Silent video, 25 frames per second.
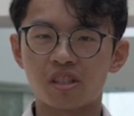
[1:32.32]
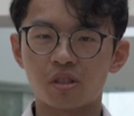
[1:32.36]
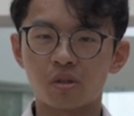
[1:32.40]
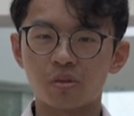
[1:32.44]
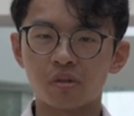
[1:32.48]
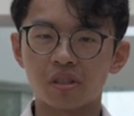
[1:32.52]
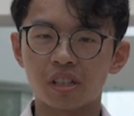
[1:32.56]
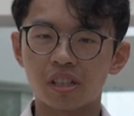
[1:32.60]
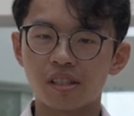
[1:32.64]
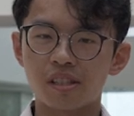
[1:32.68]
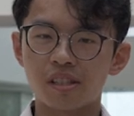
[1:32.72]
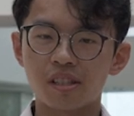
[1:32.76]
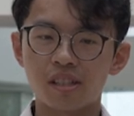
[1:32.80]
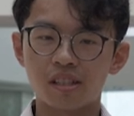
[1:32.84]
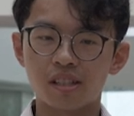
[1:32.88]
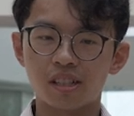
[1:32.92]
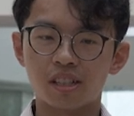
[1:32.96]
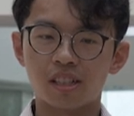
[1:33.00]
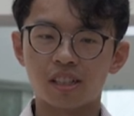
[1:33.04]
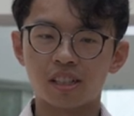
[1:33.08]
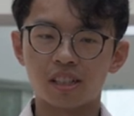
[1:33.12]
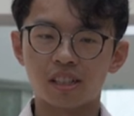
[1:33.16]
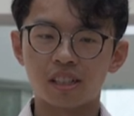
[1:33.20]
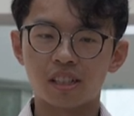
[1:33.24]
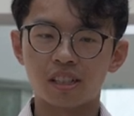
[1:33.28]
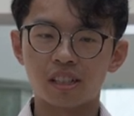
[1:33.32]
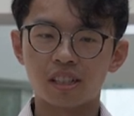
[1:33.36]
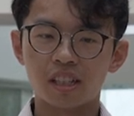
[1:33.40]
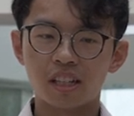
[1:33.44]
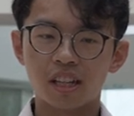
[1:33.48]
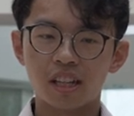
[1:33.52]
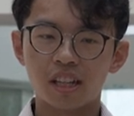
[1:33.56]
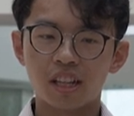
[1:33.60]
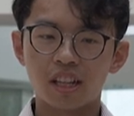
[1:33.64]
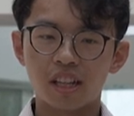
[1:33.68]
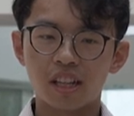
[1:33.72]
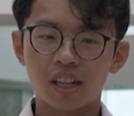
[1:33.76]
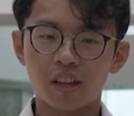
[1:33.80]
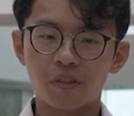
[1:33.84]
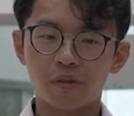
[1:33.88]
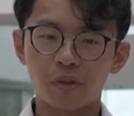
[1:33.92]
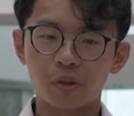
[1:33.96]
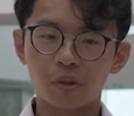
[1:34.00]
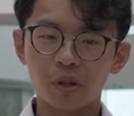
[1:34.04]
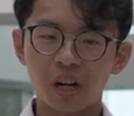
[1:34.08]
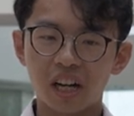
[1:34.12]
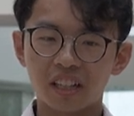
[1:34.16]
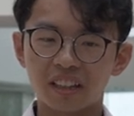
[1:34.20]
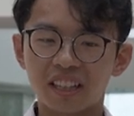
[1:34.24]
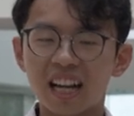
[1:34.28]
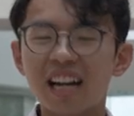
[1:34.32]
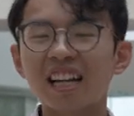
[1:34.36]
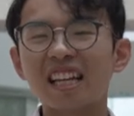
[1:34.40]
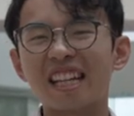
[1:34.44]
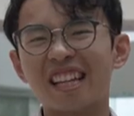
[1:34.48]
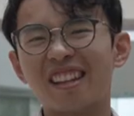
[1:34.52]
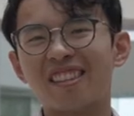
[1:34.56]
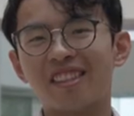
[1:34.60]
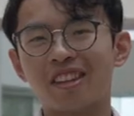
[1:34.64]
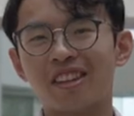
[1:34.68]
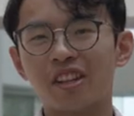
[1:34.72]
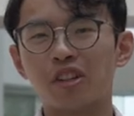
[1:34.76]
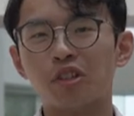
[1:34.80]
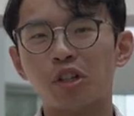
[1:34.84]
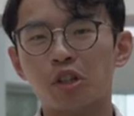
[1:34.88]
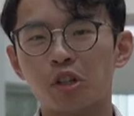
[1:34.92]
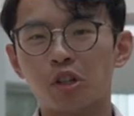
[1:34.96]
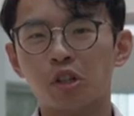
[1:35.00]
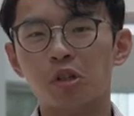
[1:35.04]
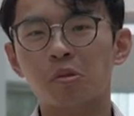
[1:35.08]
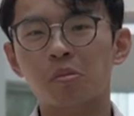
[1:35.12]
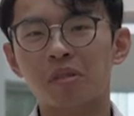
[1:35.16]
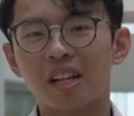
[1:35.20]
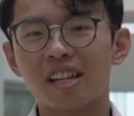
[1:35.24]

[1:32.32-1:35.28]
students, if you are not in theory group,